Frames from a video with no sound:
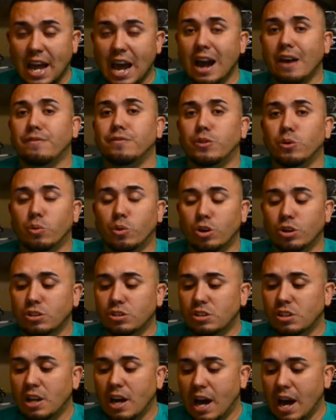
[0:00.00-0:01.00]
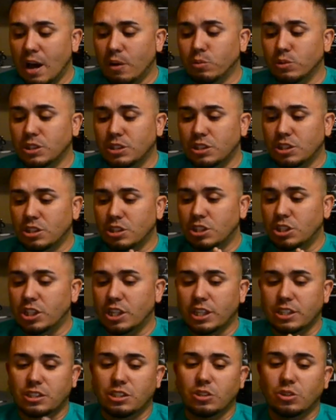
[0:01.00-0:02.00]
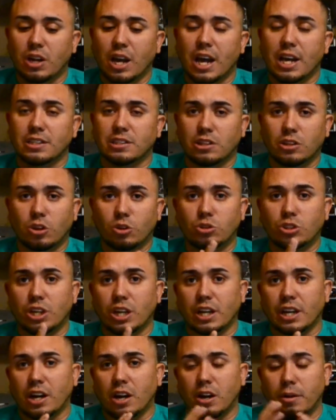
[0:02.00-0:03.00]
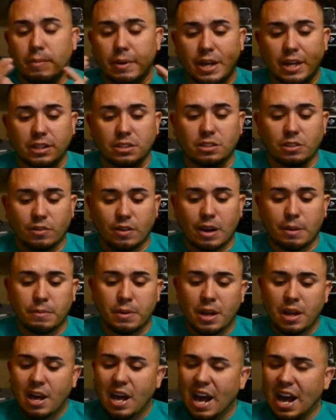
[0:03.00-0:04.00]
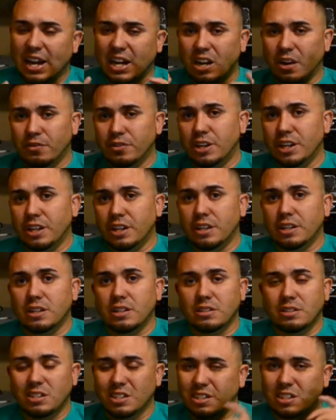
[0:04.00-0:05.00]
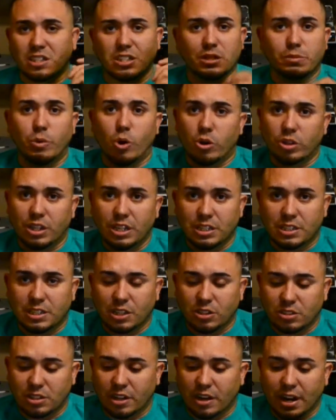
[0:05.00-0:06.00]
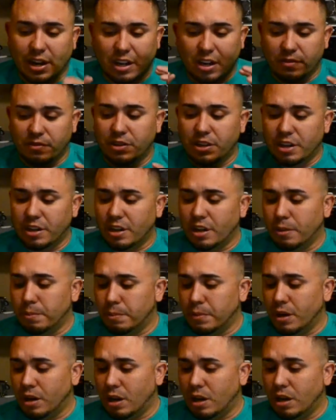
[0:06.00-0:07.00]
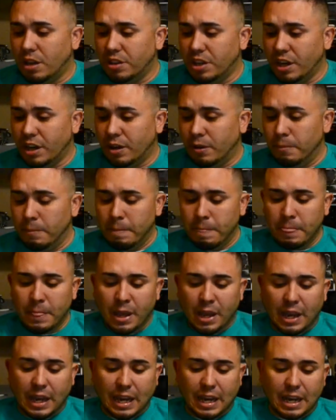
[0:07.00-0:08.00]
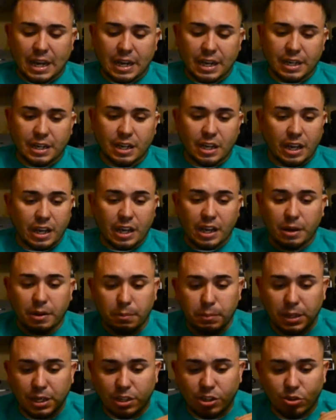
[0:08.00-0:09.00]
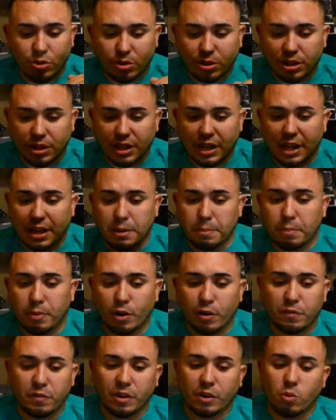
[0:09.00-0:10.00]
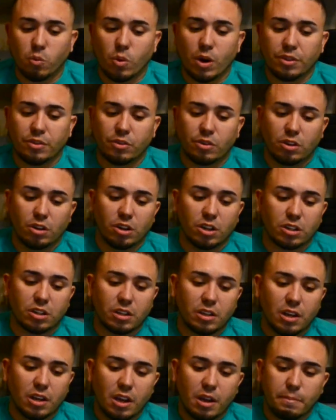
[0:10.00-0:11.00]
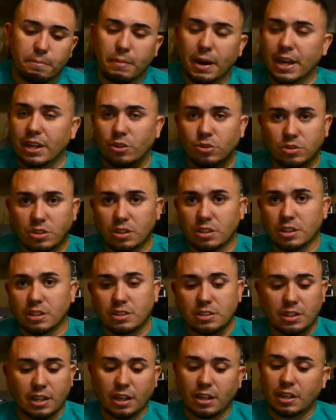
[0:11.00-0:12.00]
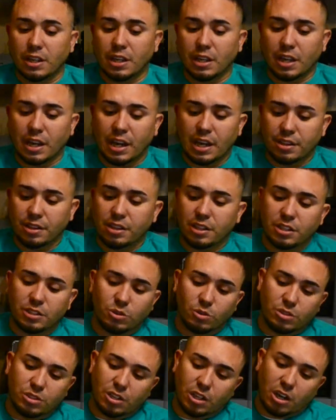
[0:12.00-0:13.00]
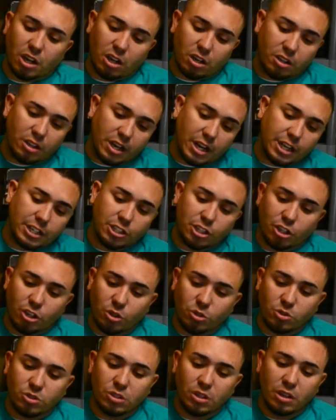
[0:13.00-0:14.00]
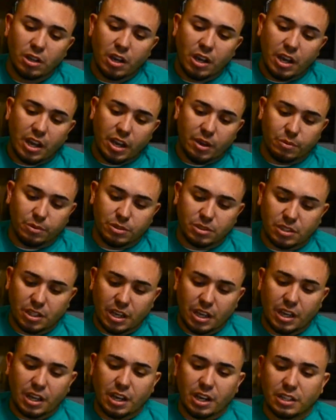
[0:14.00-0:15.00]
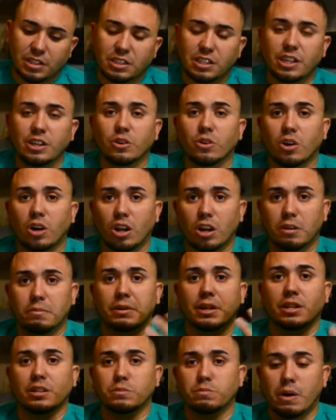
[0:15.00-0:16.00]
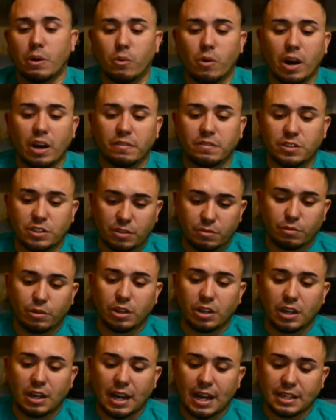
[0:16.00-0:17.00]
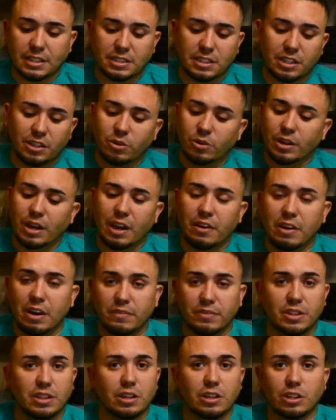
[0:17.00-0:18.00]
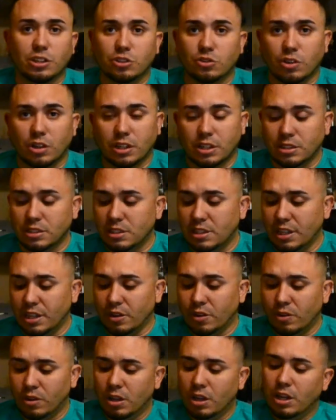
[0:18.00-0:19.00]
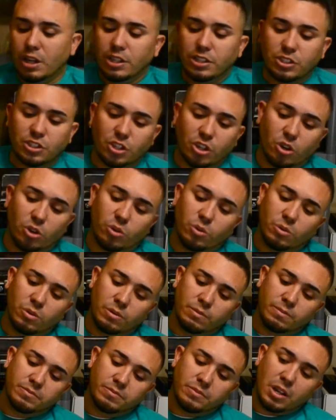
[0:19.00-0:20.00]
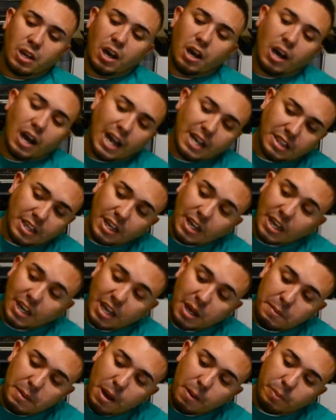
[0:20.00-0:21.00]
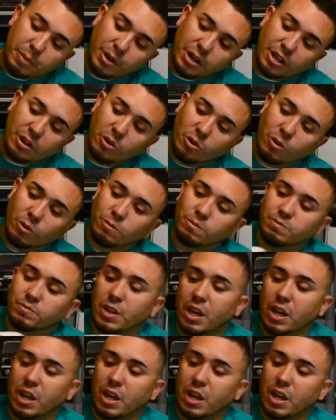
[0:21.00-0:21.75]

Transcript: afterwards, I would suggest you guys go check it out on my Instagram. I covered it just in small details there. I covered it up there, and I mean, you can get a perfect weathered look by using this technique. And this was the color that I chose. It was a teal color because my wife, she really likes teal, and I haven't done a truck in teal. So I think it came out pretty cool.